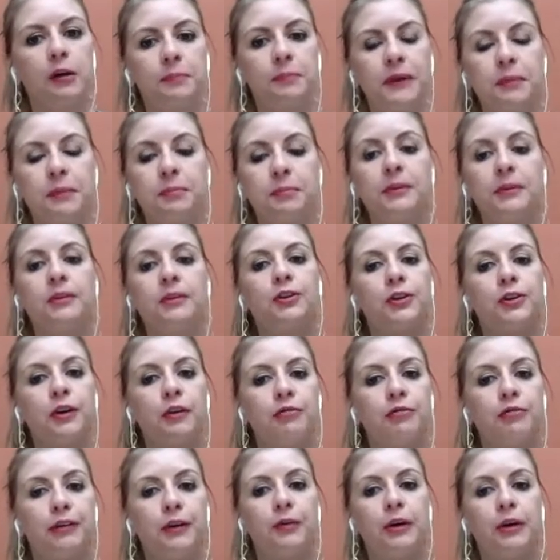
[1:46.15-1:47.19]
people do a
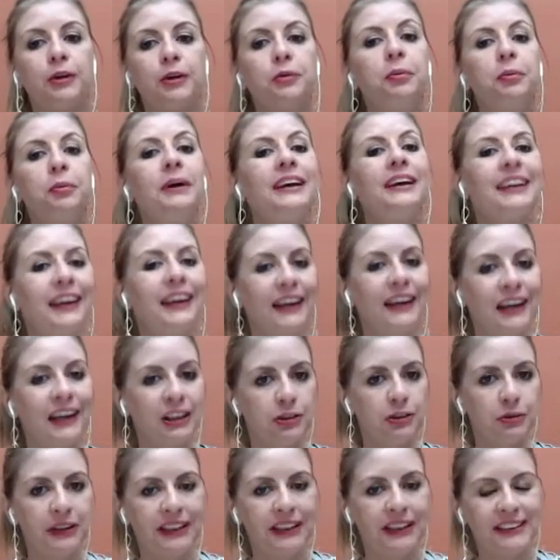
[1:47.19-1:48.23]
very quick
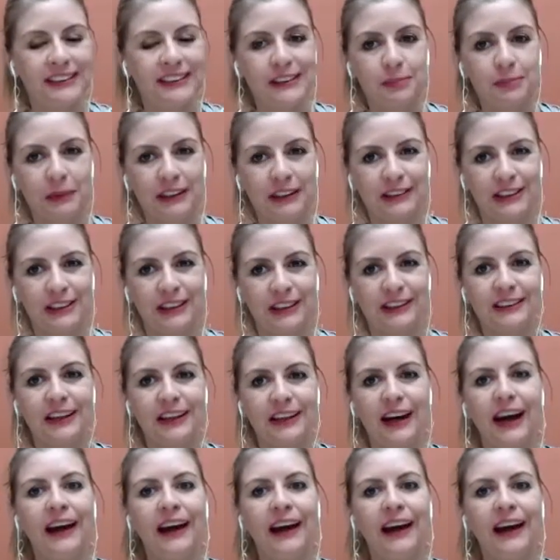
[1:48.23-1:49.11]
entry inspection